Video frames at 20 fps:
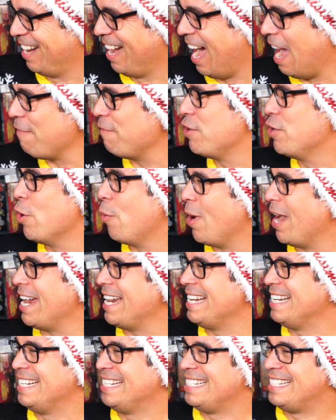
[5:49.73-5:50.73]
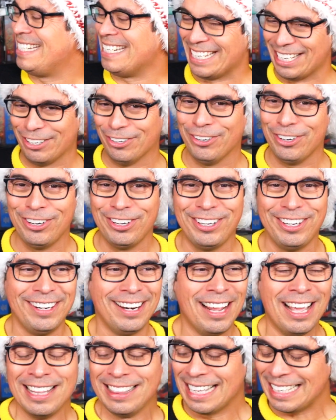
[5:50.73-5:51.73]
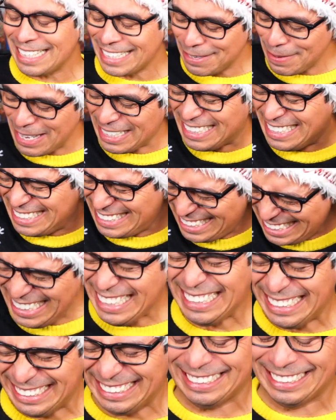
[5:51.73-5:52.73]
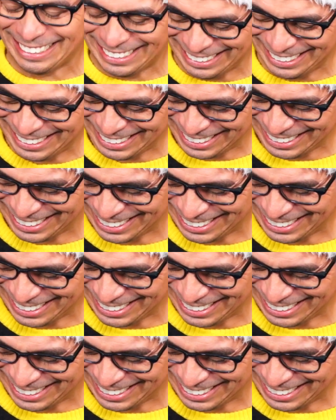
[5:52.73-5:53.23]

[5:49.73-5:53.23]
I have no idea. That doesn't make sense.